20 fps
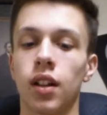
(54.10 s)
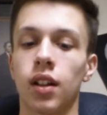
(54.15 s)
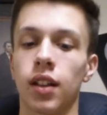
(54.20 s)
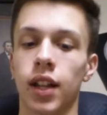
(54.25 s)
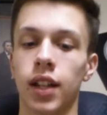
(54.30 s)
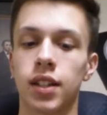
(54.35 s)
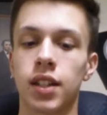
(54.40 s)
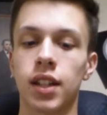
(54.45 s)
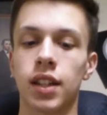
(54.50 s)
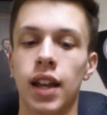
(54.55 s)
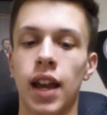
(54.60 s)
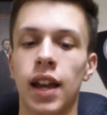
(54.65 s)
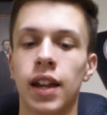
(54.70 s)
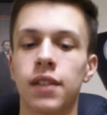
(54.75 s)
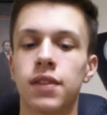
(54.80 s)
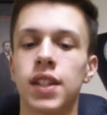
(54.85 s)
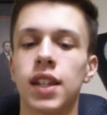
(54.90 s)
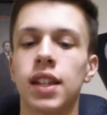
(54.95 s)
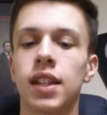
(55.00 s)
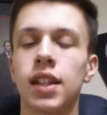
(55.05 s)
Like I said, the
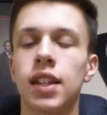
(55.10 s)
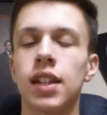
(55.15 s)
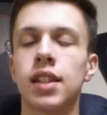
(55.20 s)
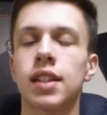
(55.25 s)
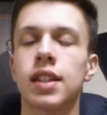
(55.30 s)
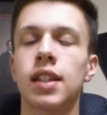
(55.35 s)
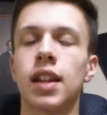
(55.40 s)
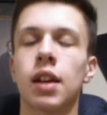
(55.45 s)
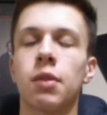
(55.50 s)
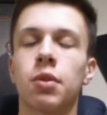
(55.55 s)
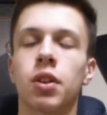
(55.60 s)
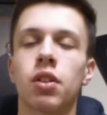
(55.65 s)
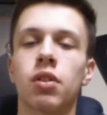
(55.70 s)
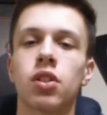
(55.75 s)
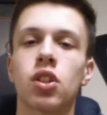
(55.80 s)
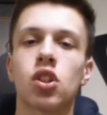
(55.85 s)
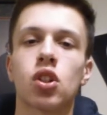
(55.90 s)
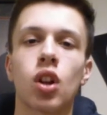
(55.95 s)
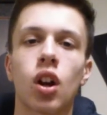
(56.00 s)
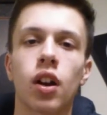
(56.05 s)
NFC East today, we're
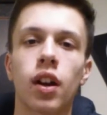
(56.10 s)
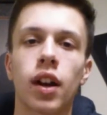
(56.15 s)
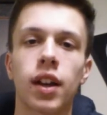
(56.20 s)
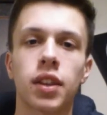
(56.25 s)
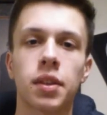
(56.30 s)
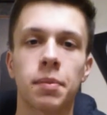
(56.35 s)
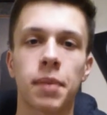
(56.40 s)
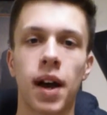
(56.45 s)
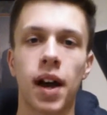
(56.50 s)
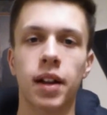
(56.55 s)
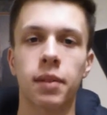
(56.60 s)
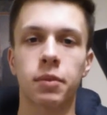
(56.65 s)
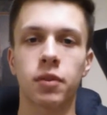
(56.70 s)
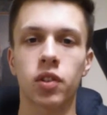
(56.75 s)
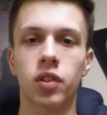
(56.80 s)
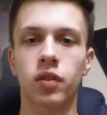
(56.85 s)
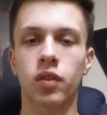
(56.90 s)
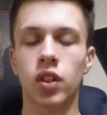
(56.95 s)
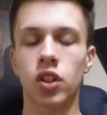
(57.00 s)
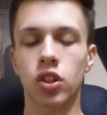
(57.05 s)
going to start at the bottom of
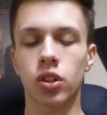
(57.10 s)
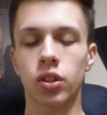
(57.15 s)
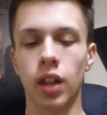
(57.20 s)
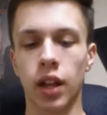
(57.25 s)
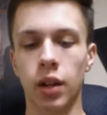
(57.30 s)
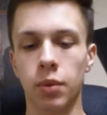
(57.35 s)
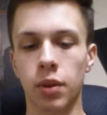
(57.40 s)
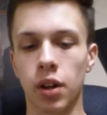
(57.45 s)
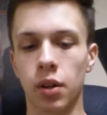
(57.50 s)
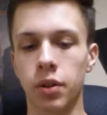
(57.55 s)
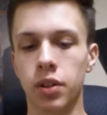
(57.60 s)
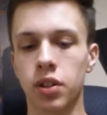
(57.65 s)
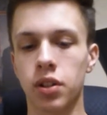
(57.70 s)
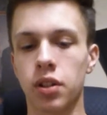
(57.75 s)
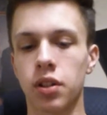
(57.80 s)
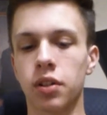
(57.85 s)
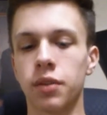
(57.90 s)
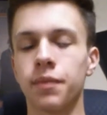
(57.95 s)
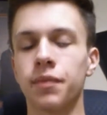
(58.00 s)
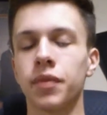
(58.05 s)
the division like we always
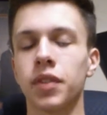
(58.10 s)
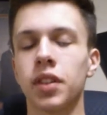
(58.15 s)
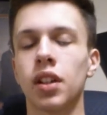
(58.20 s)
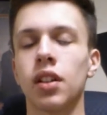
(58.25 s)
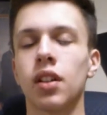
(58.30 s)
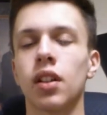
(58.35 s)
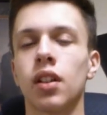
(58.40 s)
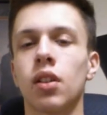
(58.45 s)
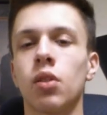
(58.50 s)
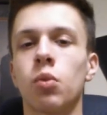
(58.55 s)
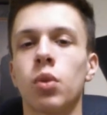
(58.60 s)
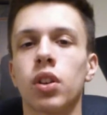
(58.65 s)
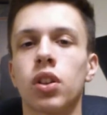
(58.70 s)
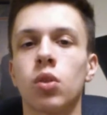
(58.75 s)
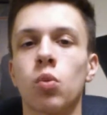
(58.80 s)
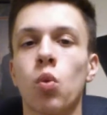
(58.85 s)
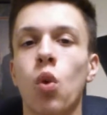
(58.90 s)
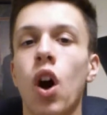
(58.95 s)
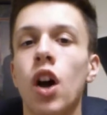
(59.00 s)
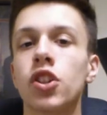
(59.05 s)
do with
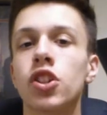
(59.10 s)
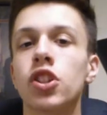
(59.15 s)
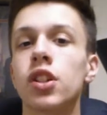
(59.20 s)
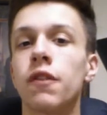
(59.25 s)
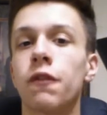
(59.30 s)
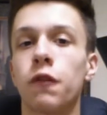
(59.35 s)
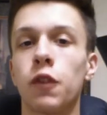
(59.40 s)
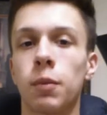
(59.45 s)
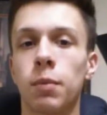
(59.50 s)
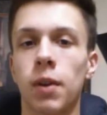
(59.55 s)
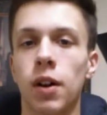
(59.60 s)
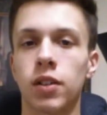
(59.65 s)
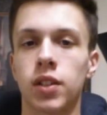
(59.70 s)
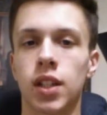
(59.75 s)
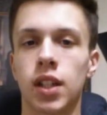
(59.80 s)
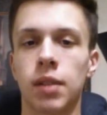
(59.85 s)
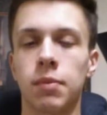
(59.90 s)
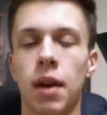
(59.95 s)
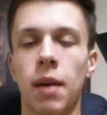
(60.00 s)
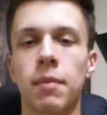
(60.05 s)
the Washington football
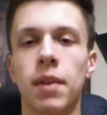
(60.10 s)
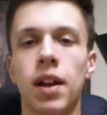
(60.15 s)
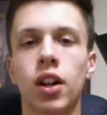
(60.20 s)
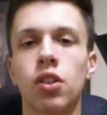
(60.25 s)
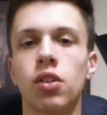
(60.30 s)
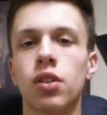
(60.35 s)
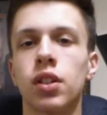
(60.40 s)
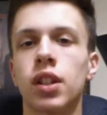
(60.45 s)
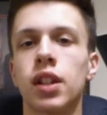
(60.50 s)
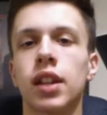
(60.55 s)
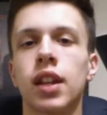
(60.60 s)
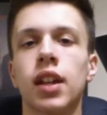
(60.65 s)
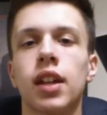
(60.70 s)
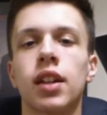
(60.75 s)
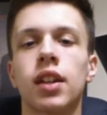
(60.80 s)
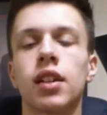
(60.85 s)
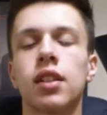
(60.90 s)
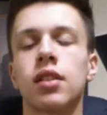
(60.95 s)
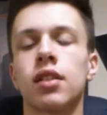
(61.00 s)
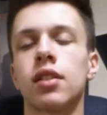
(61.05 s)
team. I'm not going to get
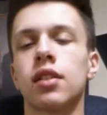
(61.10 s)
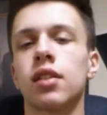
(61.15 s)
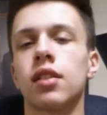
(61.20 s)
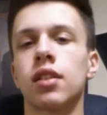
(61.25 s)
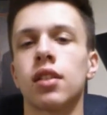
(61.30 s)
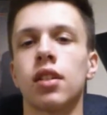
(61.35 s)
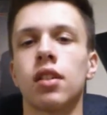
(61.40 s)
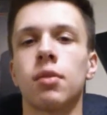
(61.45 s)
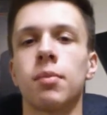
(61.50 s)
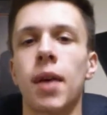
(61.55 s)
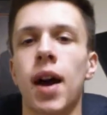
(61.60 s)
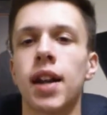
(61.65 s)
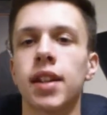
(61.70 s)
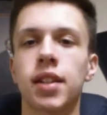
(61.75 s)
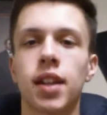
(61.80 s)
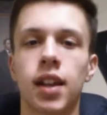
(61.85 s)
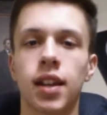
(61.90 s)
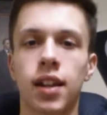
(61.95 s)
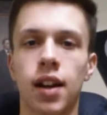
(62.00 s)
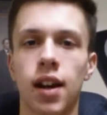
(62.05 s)
into, my
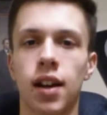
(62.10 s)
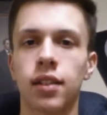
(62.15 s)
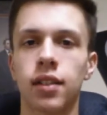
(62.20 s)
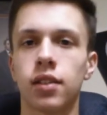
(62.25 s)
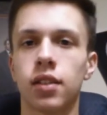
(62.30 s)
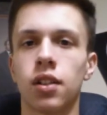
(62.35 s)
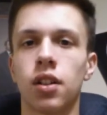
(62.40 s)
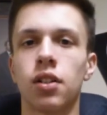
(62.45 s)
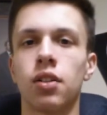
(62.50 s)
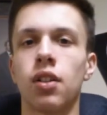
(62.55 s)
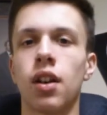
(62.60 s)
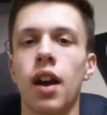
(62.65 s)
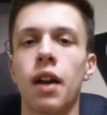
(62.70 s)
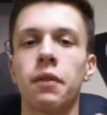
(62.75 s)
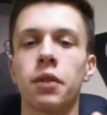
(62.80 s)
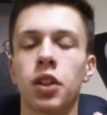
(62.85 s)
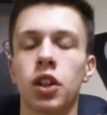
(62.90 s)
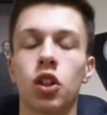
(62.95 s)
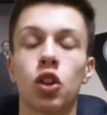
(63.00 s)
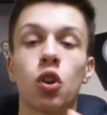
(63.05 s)
take on,
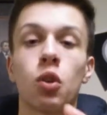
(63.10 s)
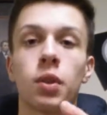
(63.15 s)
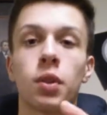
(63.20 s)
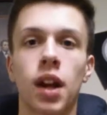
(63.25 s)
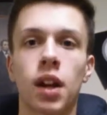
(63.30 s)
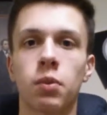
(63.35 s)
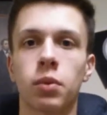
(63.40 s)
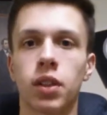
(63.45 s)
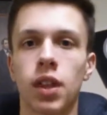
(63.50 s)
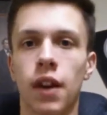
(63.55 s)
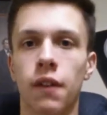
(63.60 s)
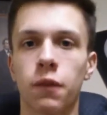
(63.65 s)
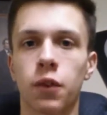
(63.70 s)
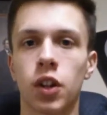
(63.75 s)
everything going on with that